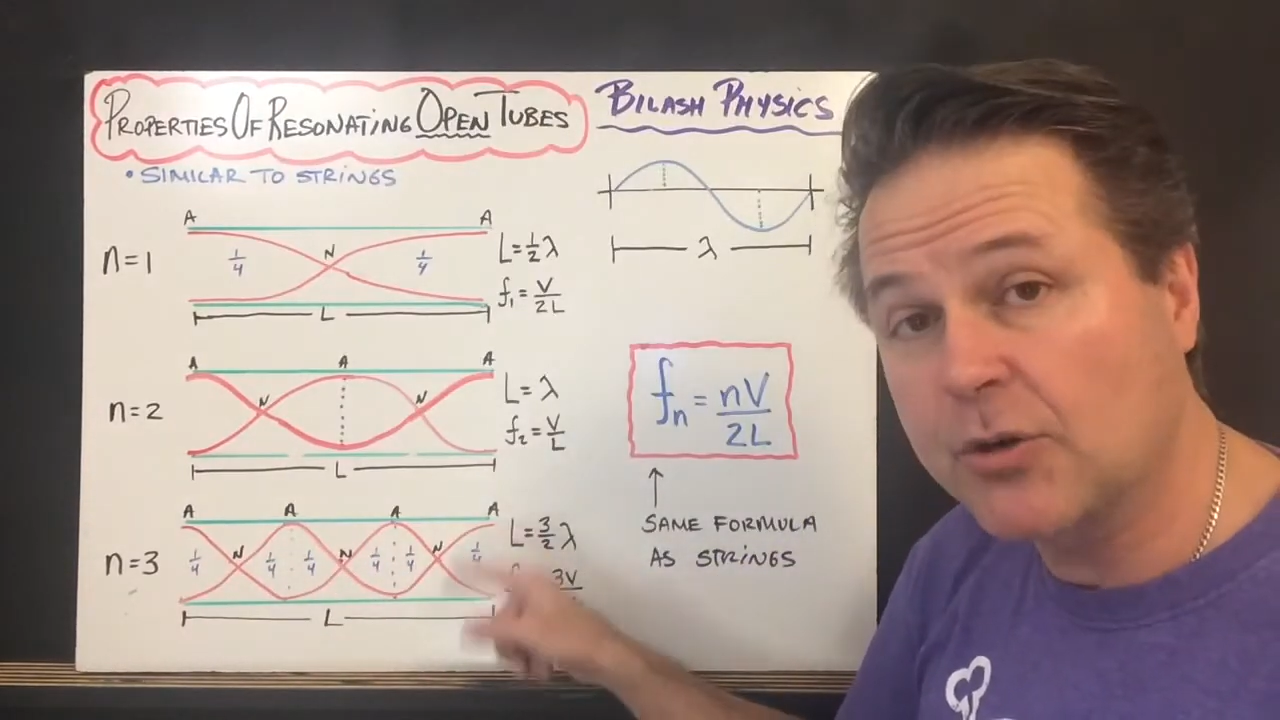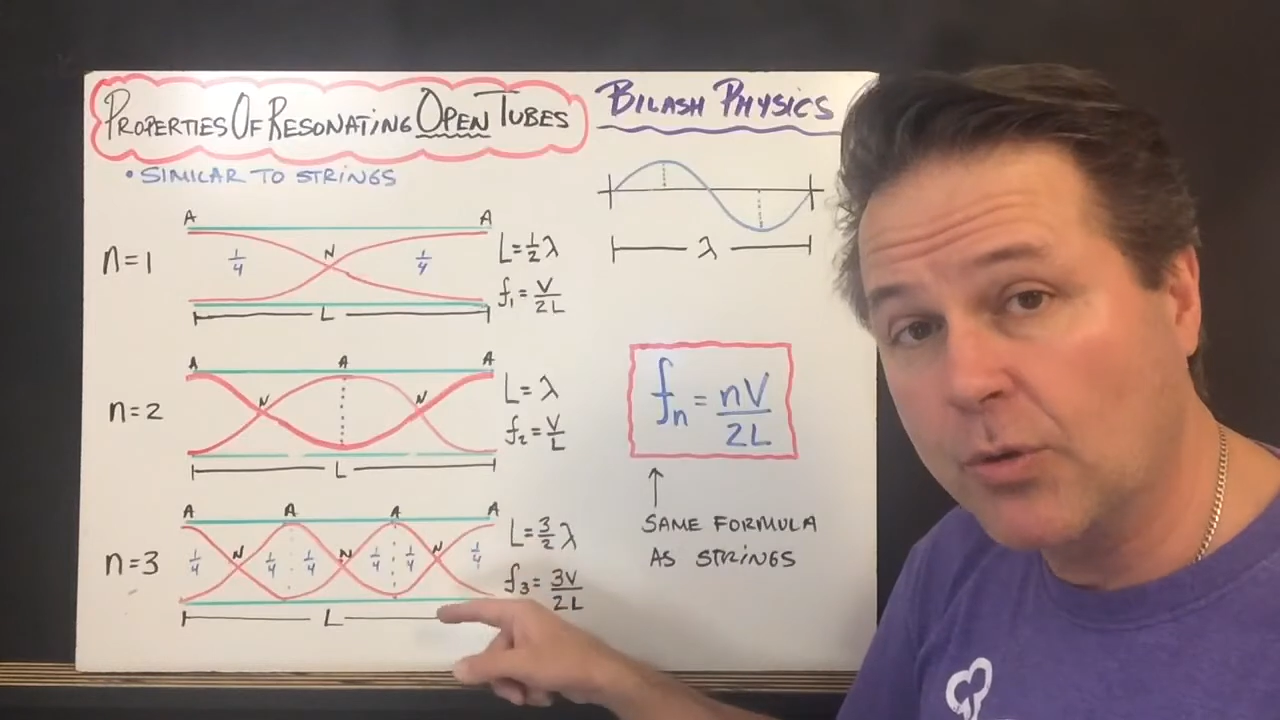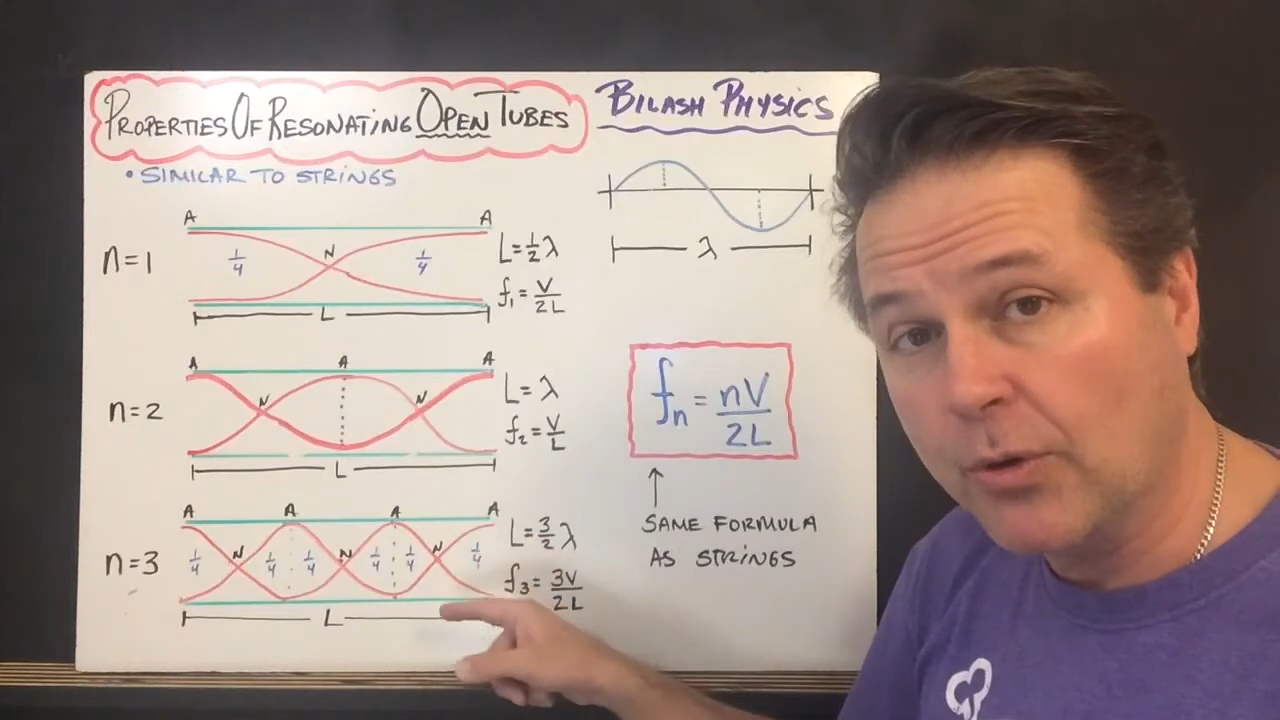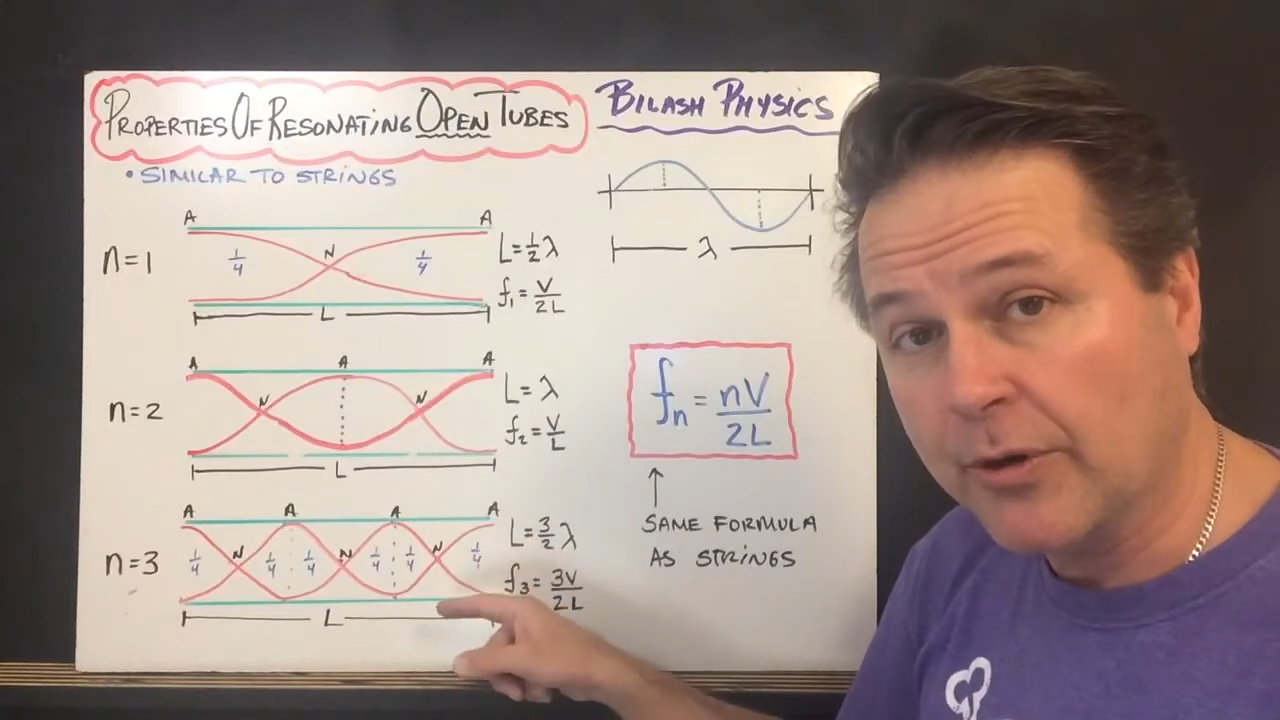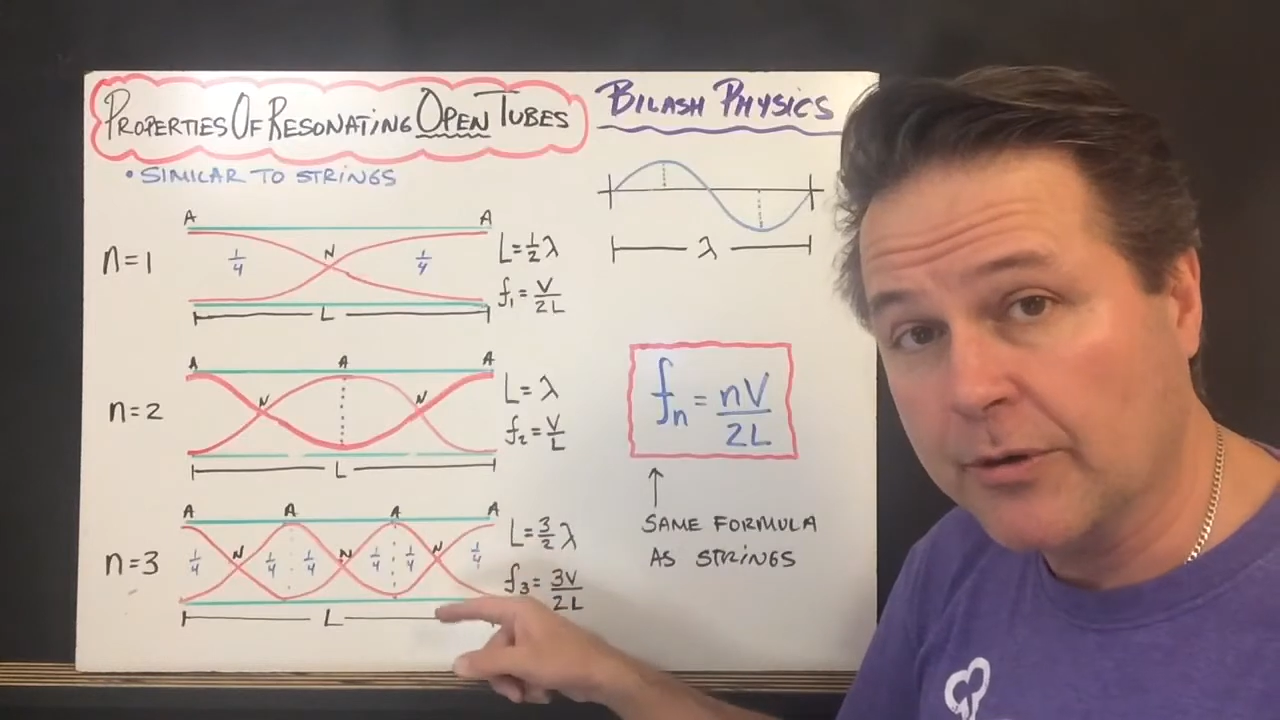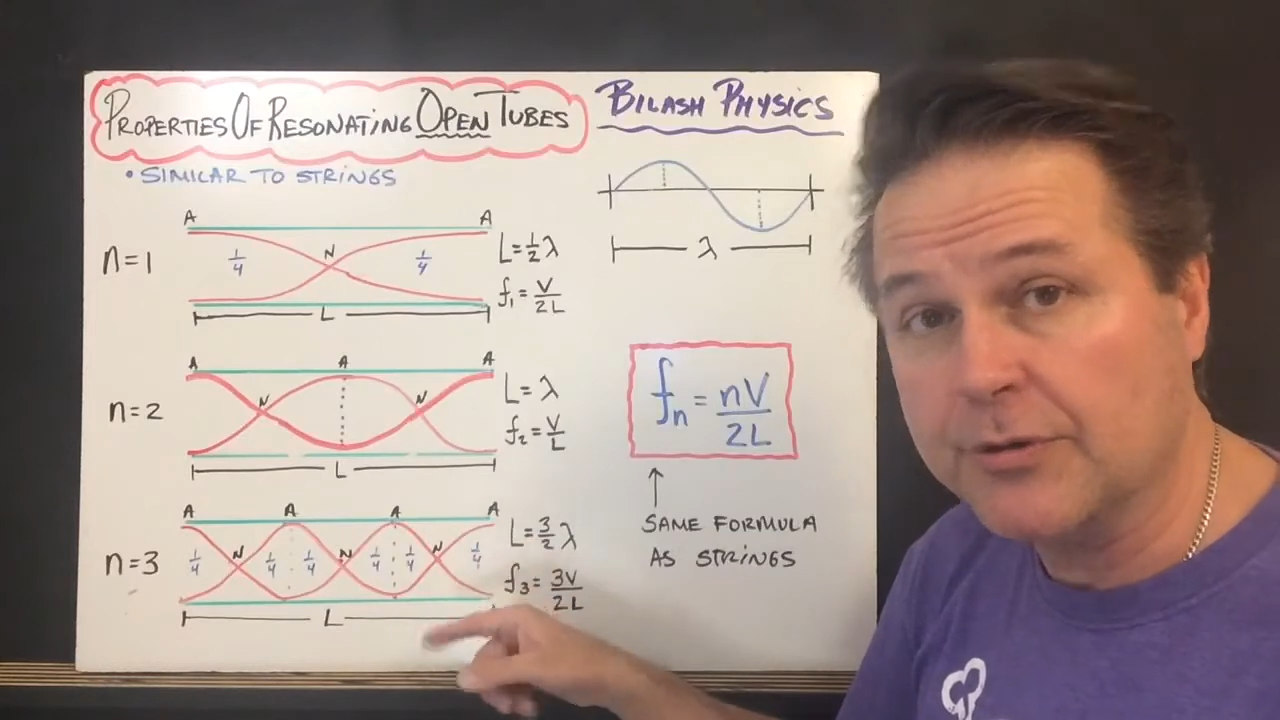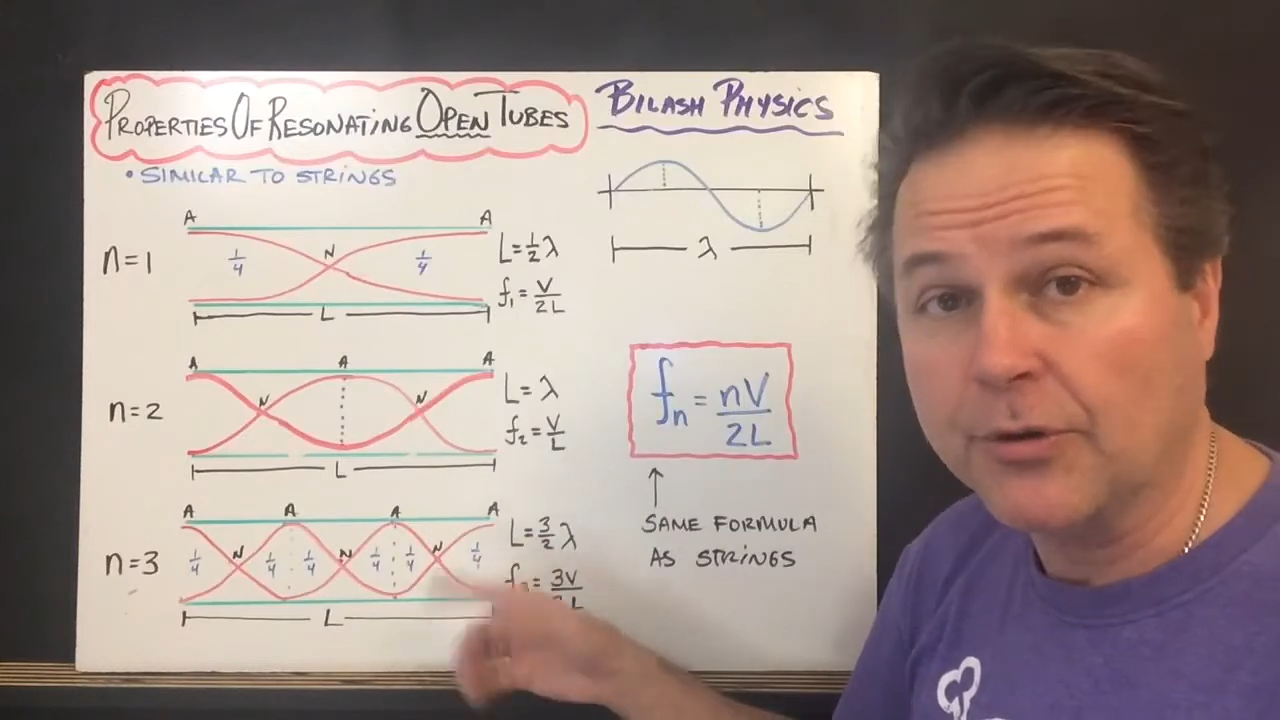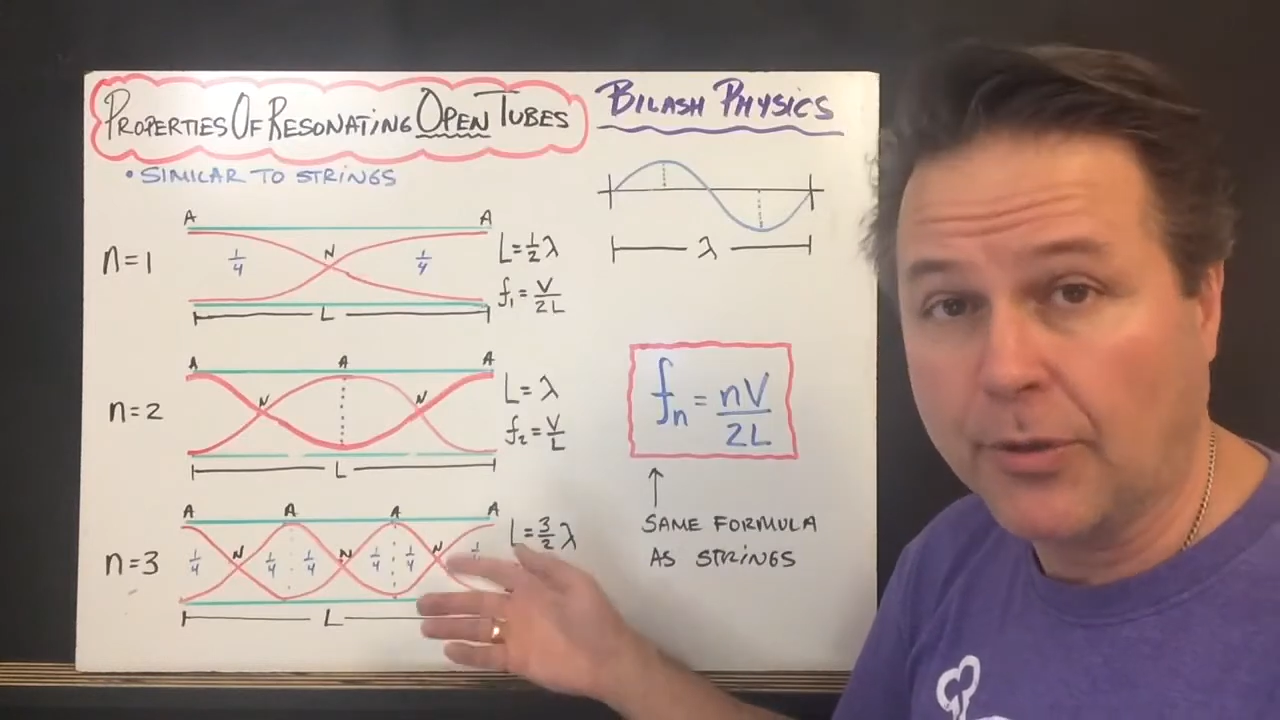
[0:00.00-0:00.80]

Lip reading: quarters,